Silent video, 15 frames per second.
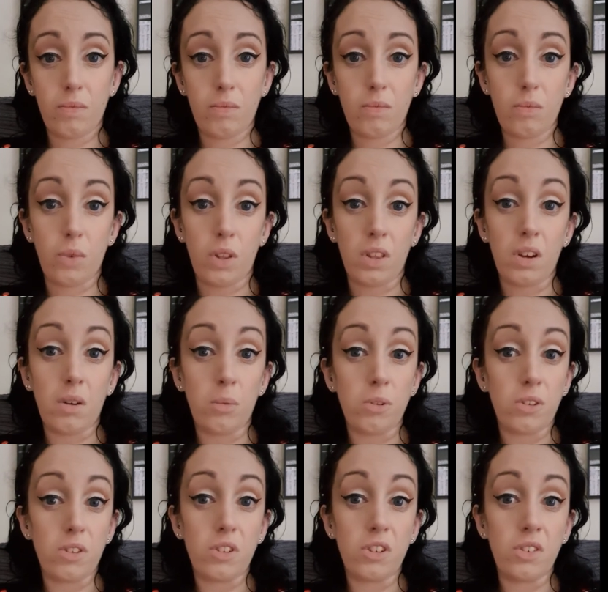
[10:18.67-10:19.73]
that I was
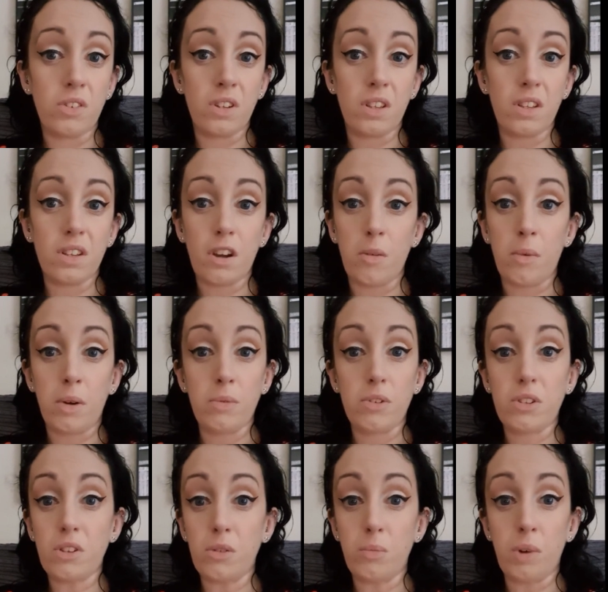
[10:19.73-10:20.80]
a student at the time, I was
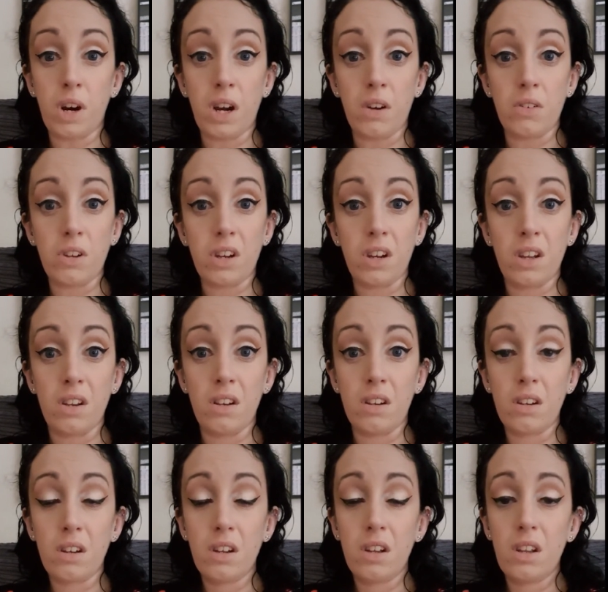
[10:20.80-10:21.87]
so proud, and
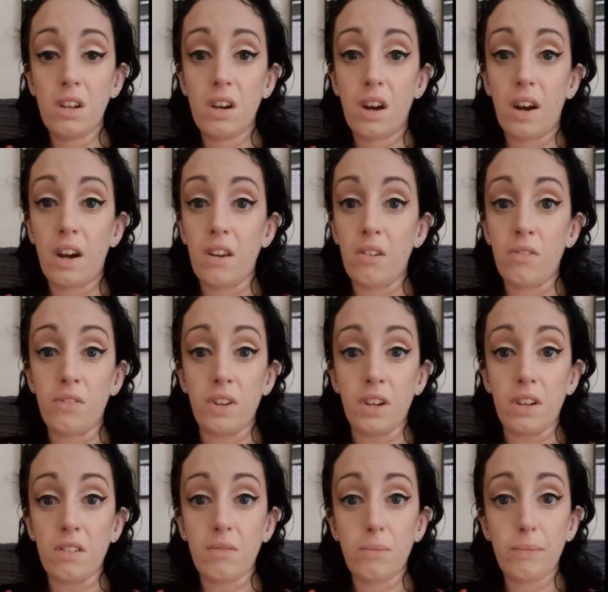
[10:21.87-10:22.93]
I loved
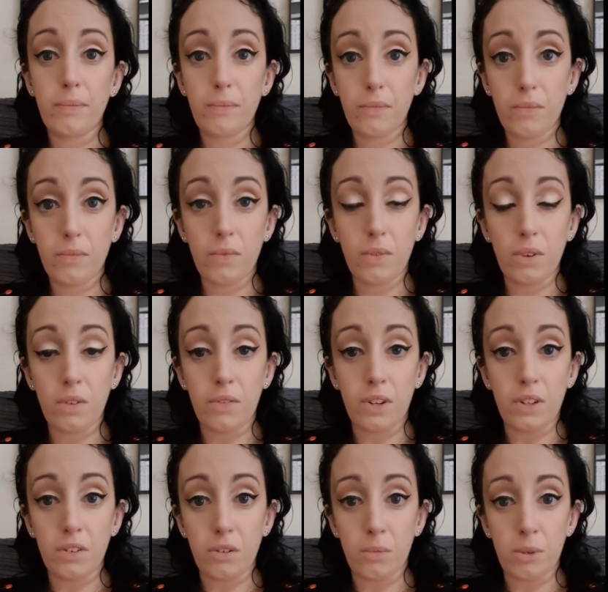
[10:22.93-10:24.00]
it
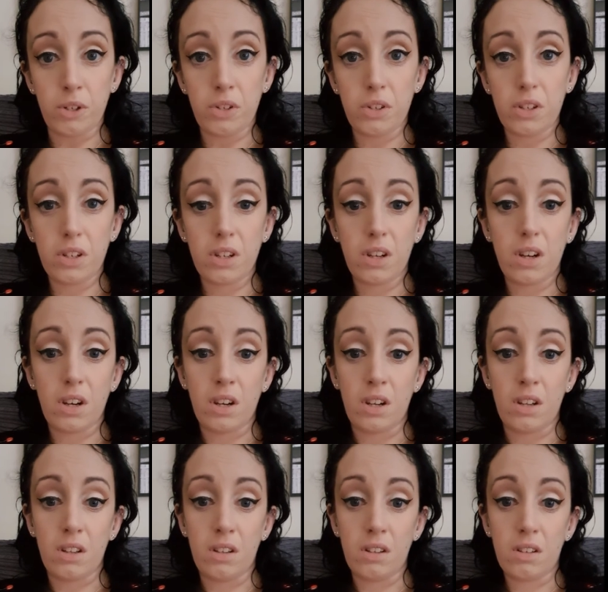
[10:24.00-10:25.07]
so much,
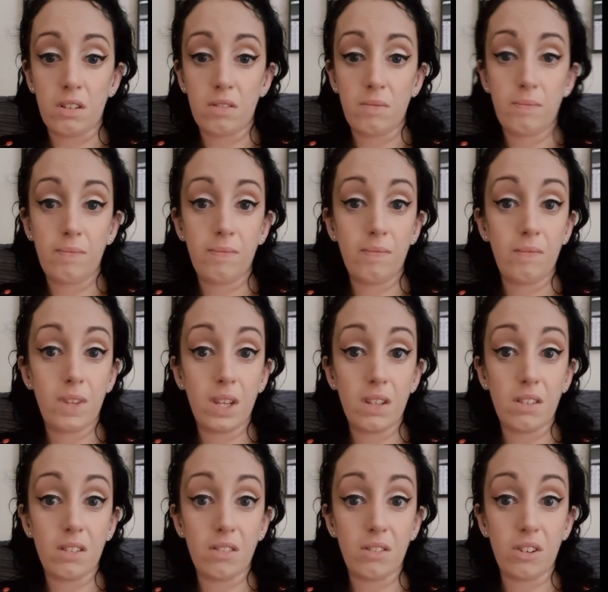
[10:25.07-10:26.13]
and yeah,
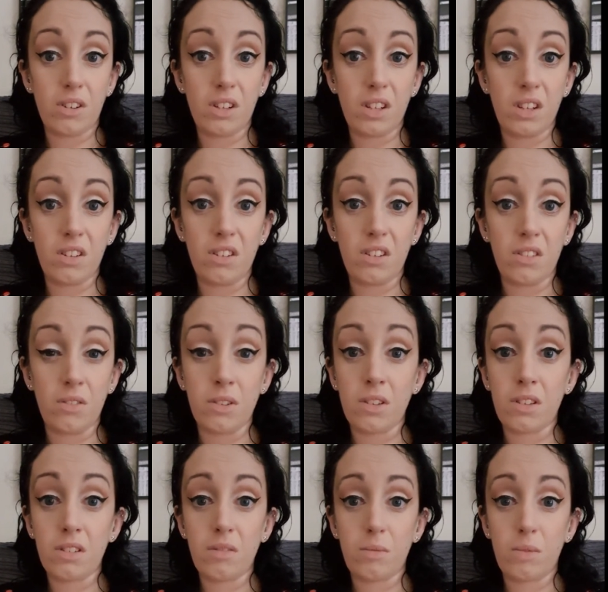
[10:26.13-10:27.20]
still continue to do.
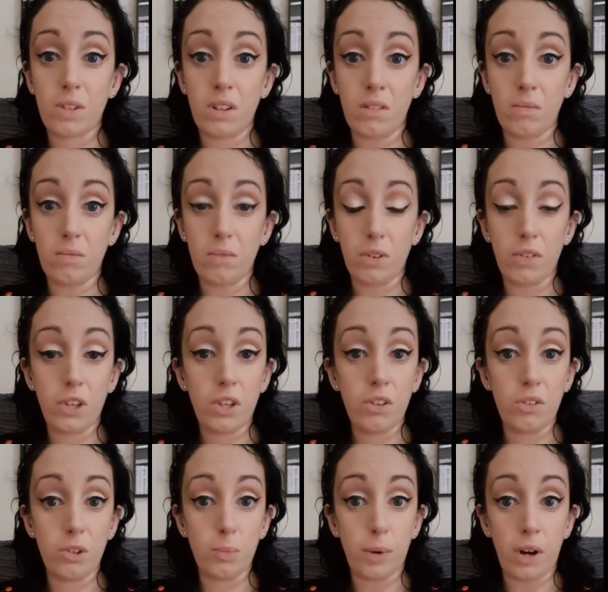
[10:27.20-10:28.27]
It's still a
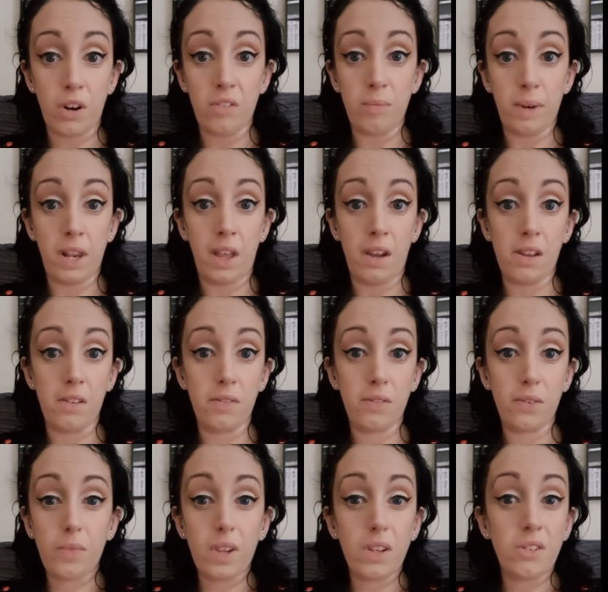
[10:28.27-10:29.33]
huge part of my life.
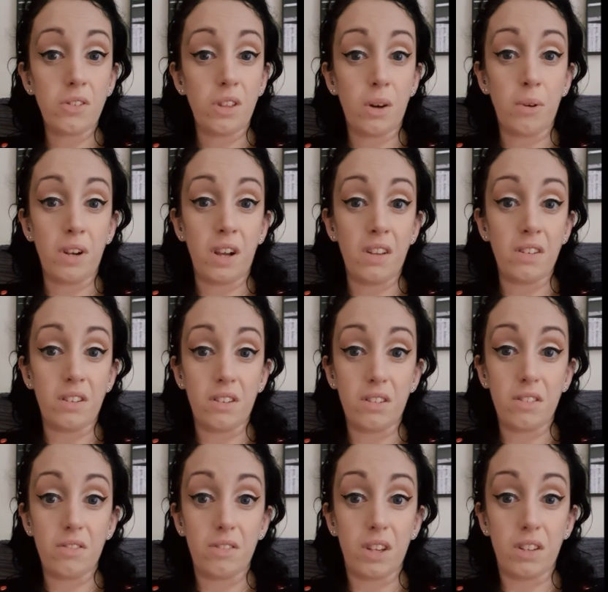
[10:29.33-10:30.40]
So that one has
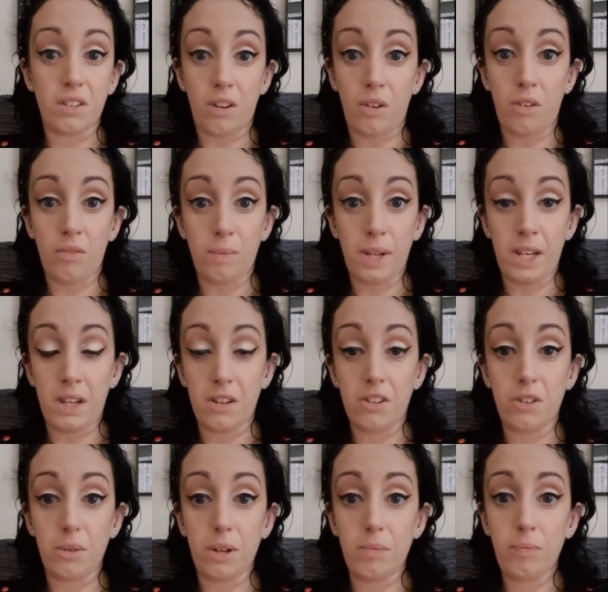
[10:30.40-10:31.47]
a lot of meaning to
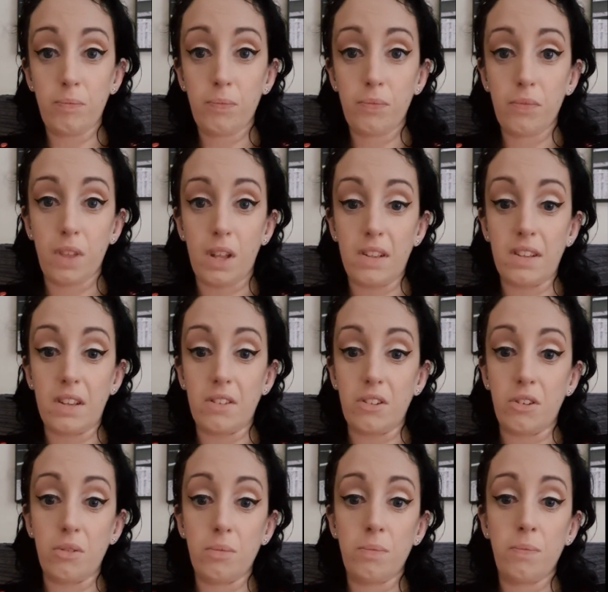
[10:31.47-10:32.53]
it, that tattoo.